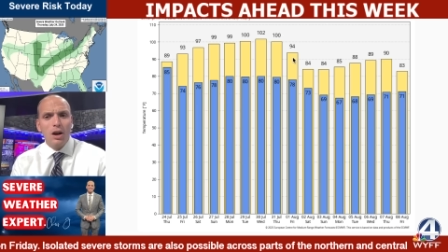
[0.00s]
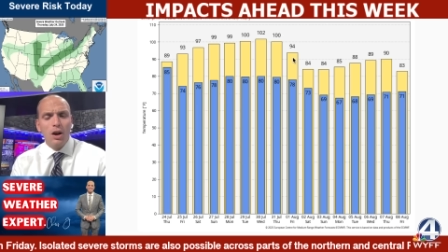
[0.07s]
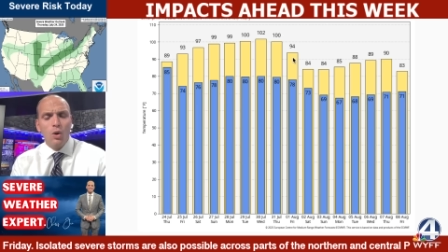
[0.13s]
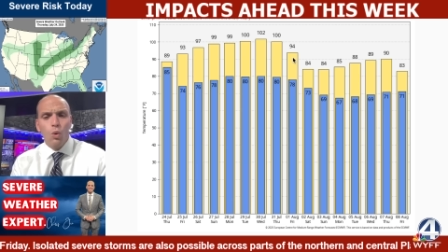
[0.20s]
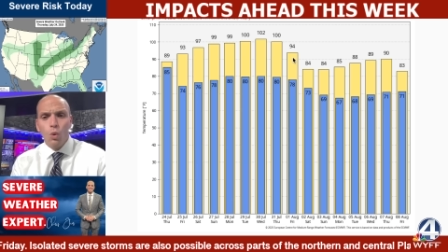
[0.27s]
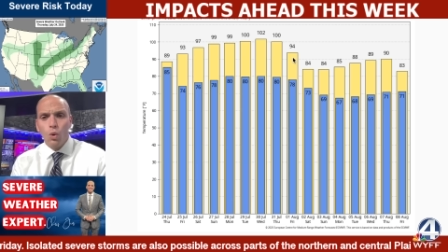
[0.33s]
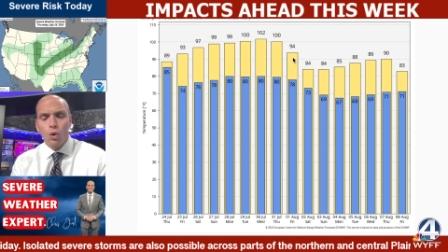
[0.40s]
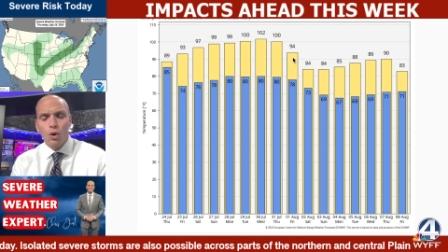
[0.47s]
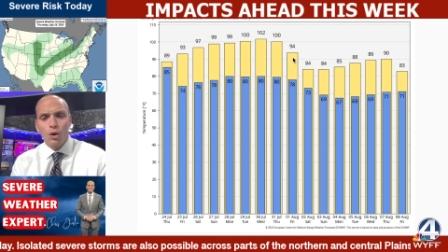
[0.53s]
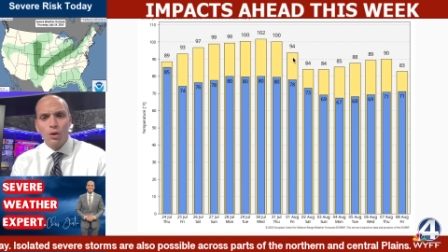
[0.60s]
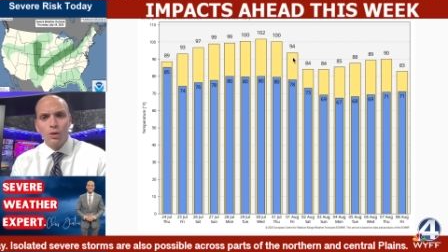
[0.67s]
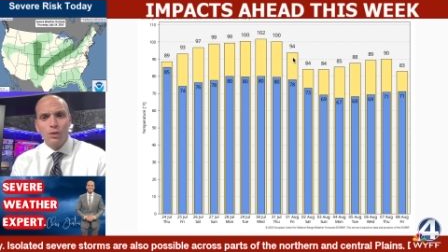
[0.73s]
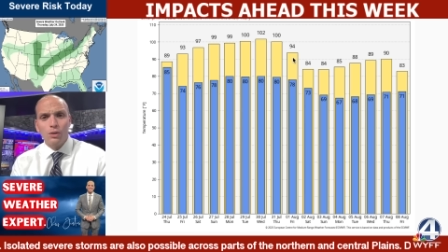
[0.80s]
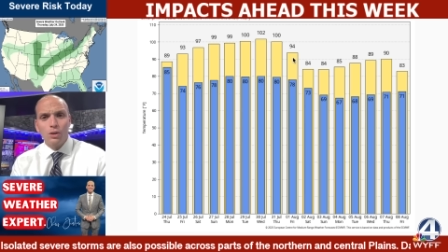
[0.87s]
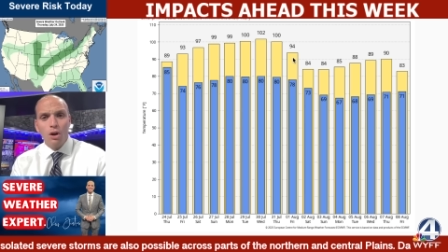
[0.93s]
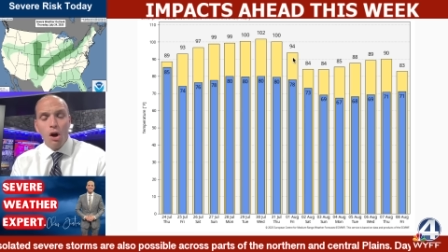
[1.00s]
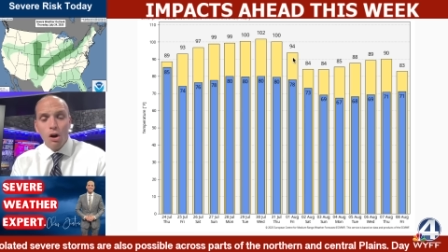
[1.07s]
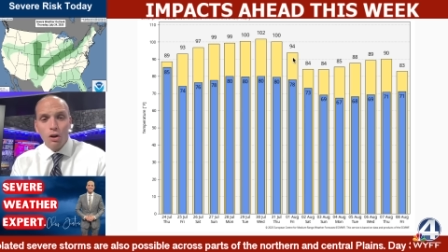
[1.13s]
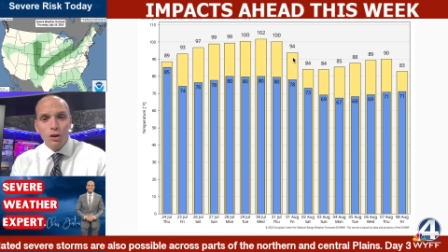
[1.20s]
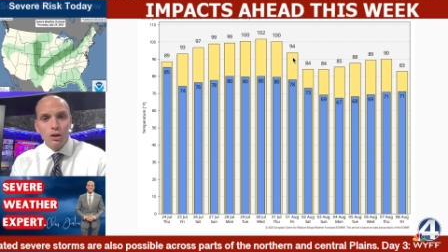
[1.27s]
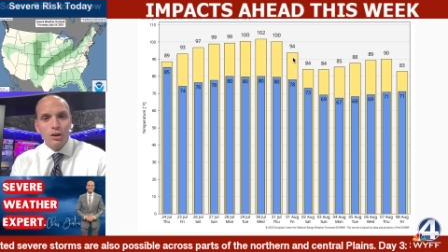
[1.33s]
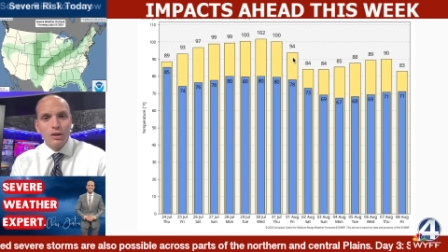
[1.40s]
or
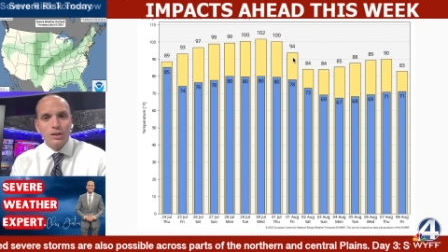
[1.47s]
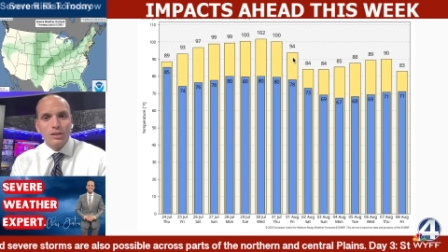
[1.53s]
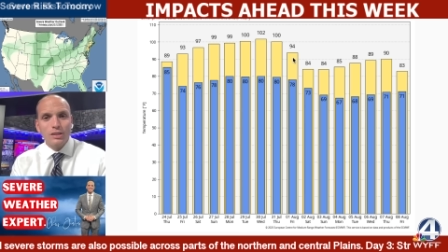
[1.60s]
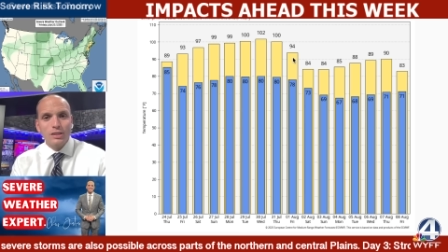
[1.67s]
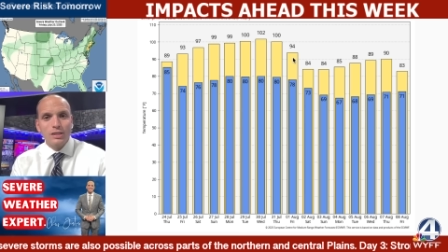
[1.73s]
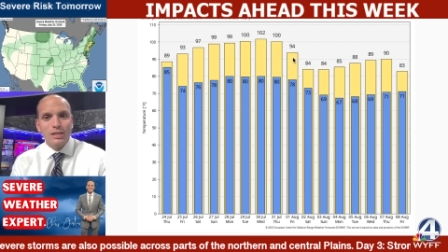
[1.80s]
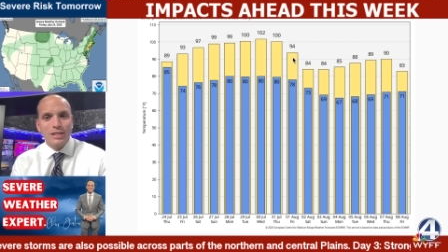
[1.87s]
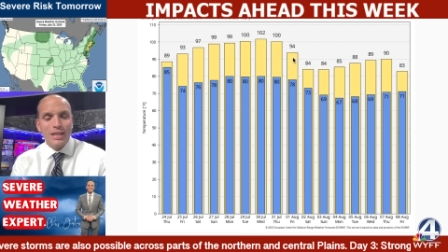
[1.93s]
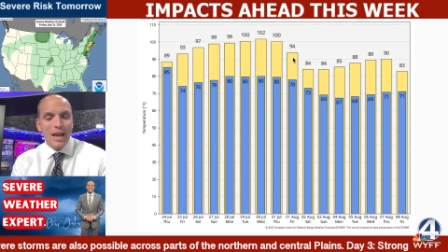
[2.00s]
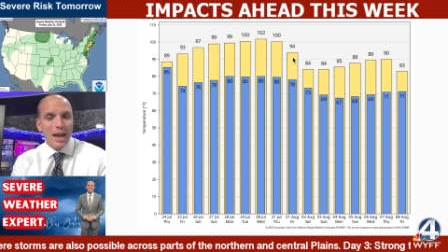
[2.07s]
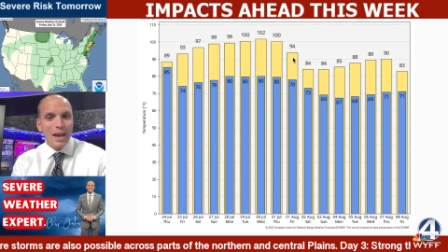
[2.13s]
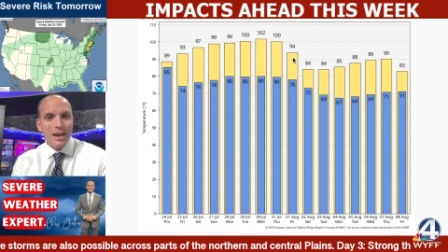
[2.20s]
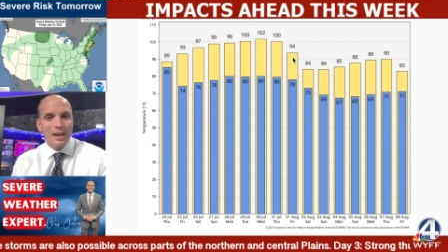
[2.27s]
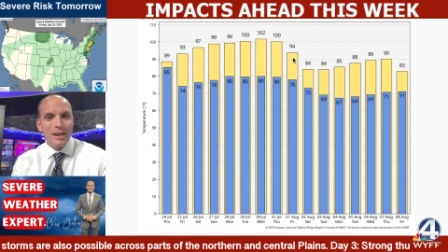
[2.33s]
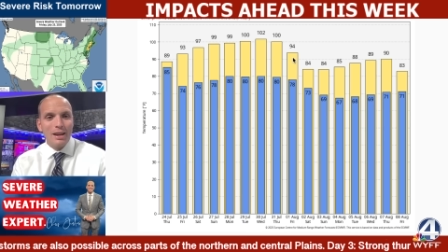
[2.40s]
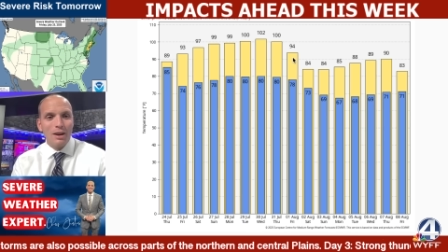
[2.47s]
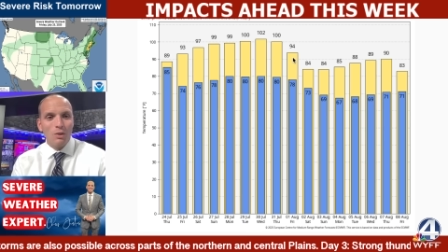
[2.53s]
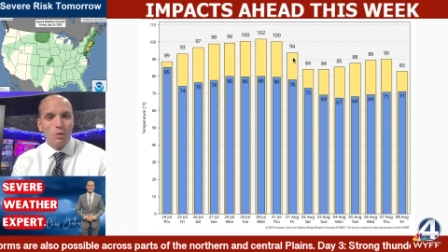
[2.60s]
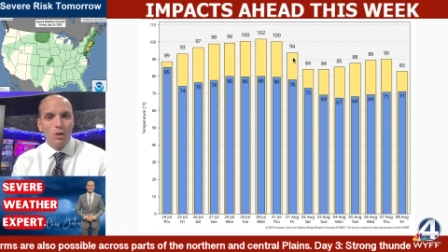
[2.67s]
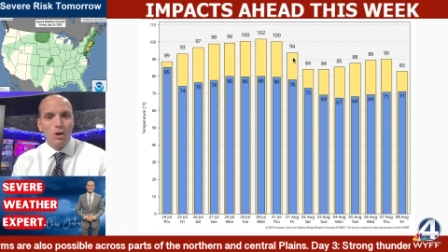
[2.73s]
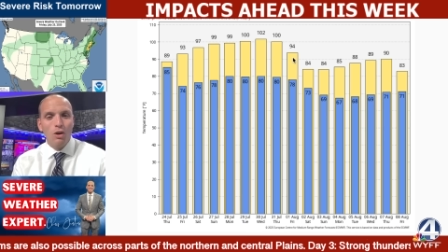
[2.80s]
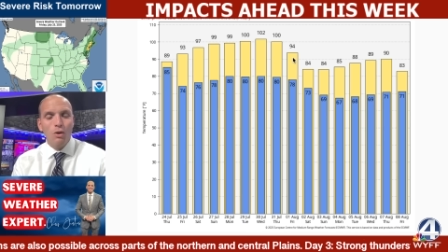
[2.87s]
longer day in a
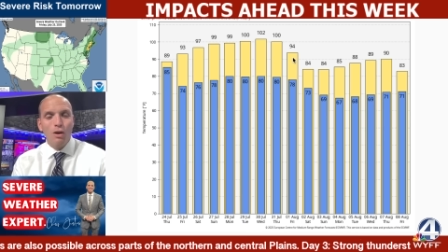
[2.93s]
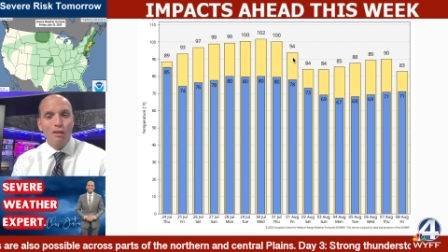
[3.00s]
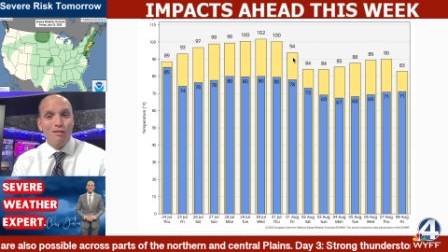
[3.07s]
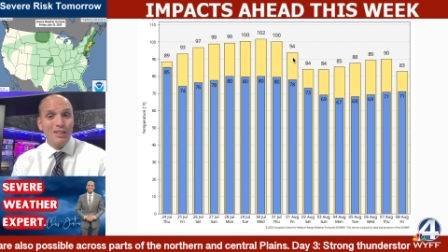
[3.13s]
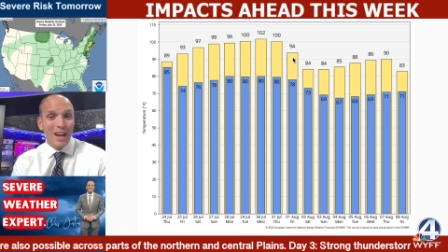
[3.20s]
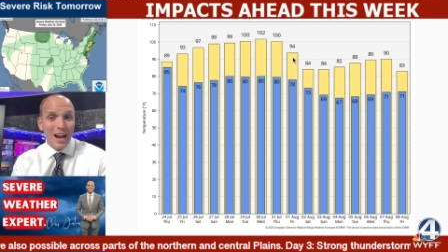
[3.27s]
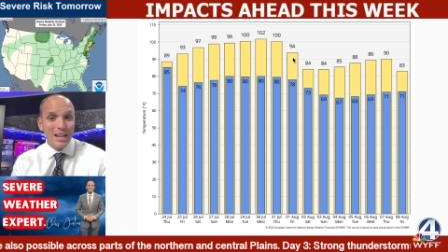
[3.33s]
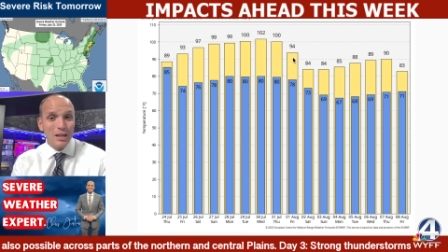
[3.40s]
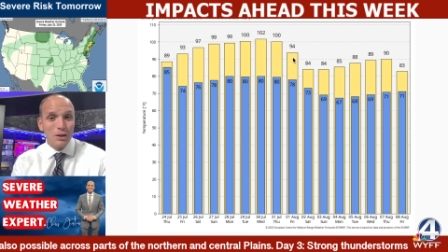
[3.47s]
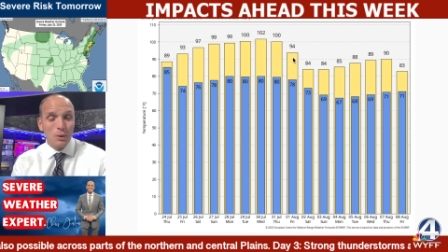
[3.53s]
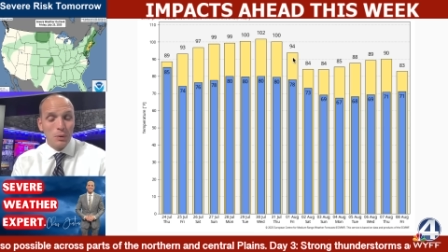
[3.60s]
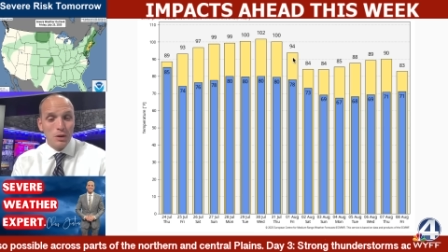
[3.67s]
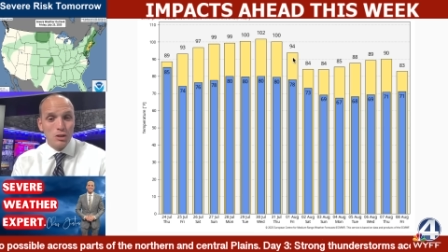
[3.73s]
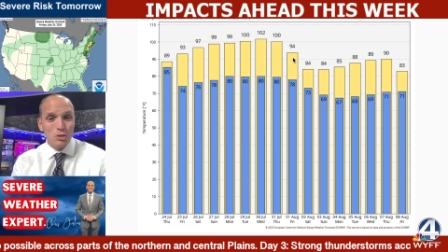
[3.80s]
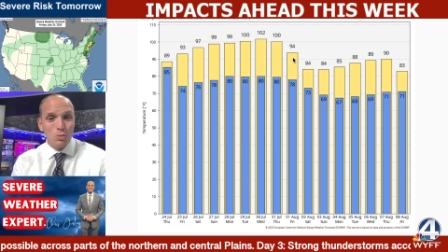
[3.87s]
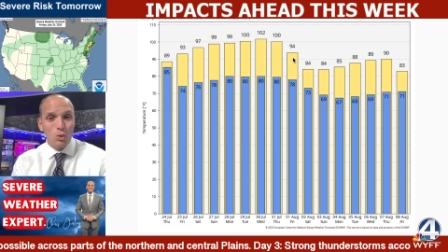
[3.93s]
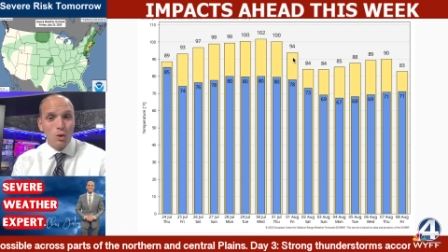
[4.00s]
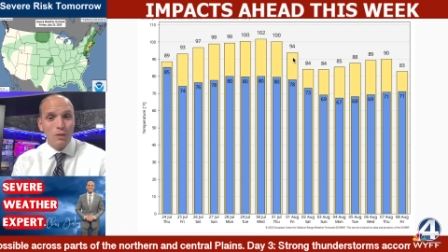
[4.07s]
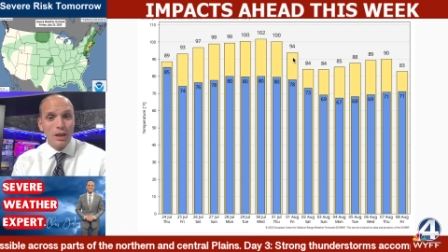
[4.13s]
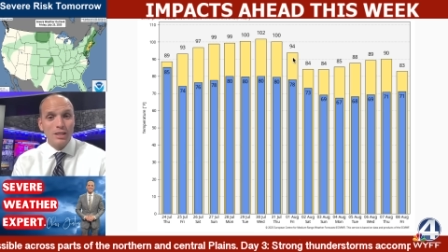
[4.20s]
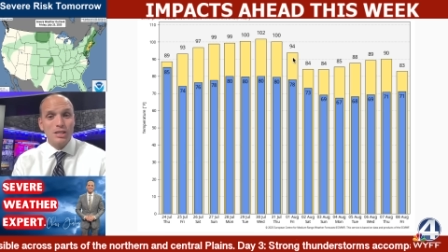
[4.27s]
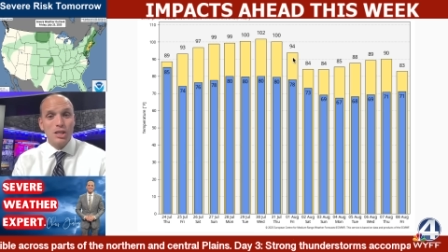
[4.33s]
row of 90 degrees or more.
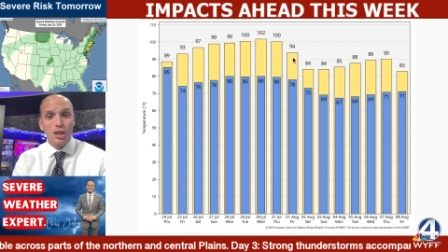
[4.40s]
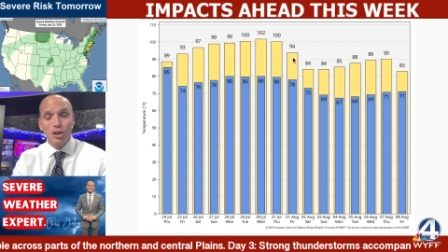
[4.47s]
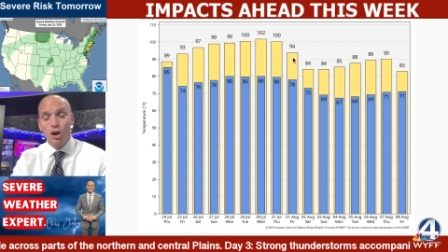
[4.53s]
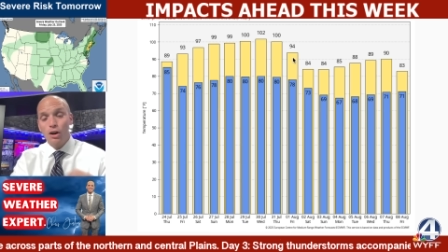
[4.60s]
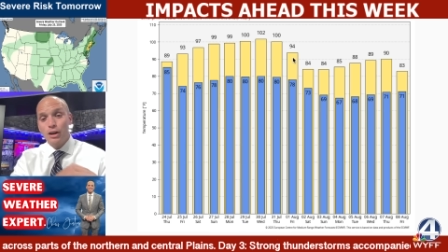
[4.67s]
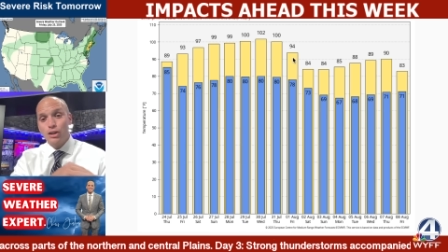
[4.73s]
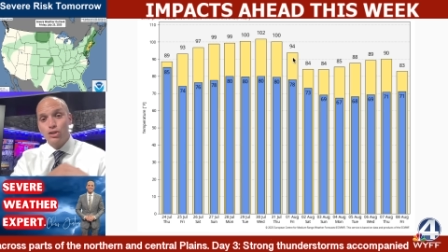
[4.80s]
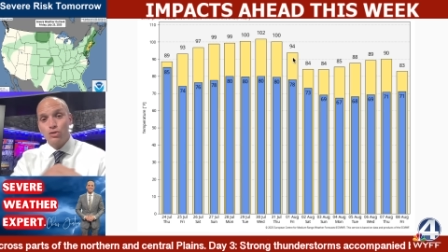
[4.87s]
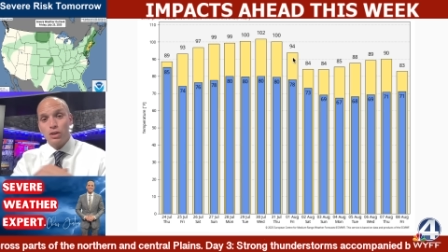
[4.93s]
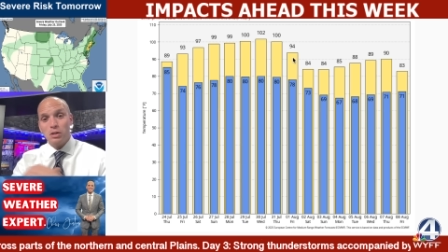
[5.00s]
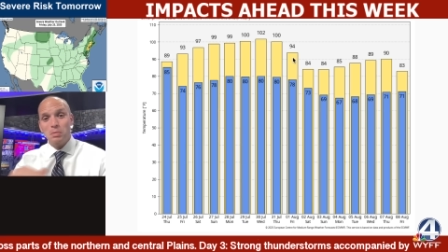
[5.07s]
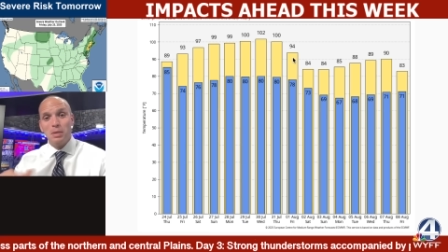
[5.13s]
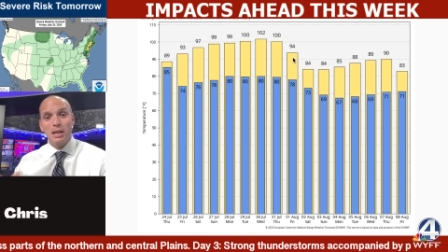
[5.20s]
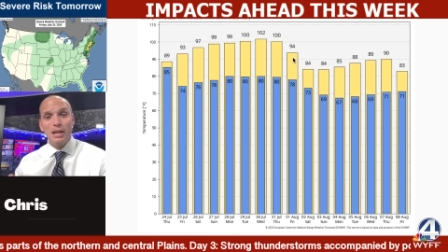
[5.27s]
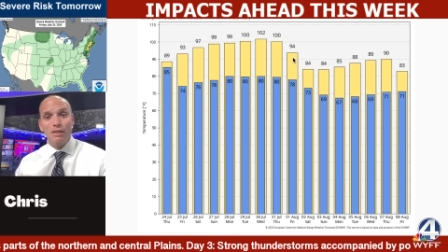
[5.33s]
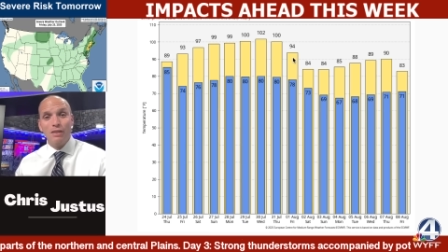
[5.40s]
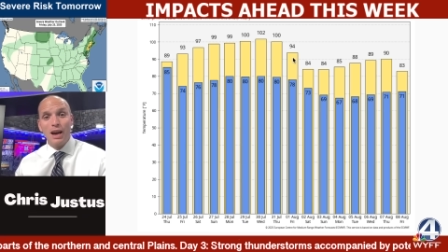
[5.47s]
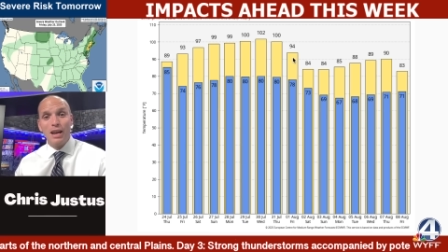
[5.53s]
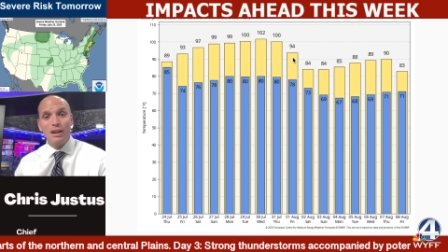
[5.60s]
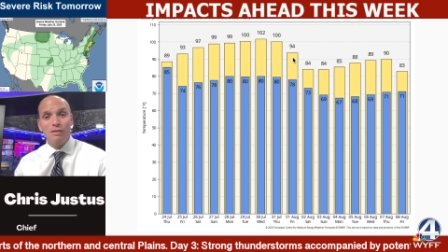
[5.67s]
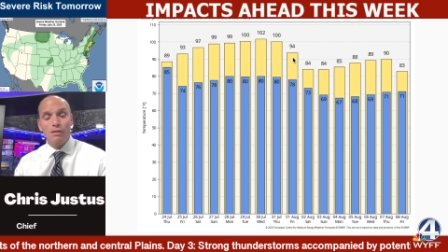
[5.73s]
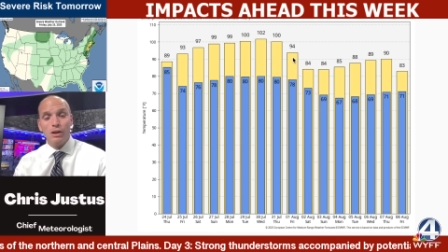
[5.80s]
That's the longest streak many have
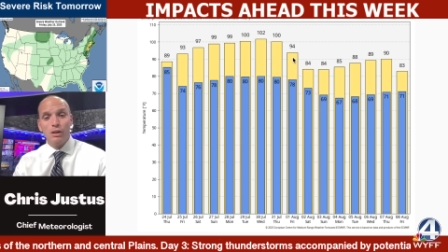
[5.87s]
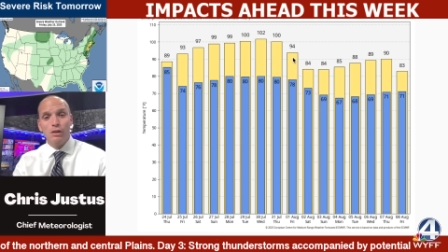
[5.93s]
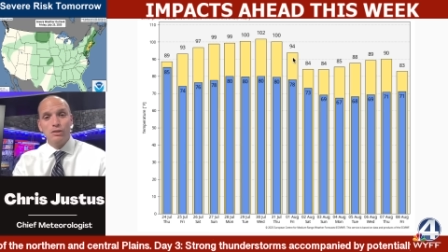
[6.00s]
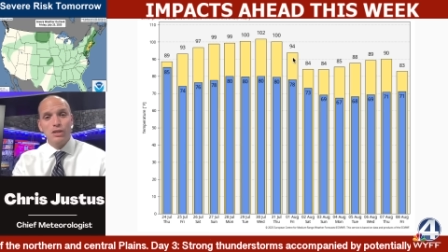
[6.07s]
had in a very long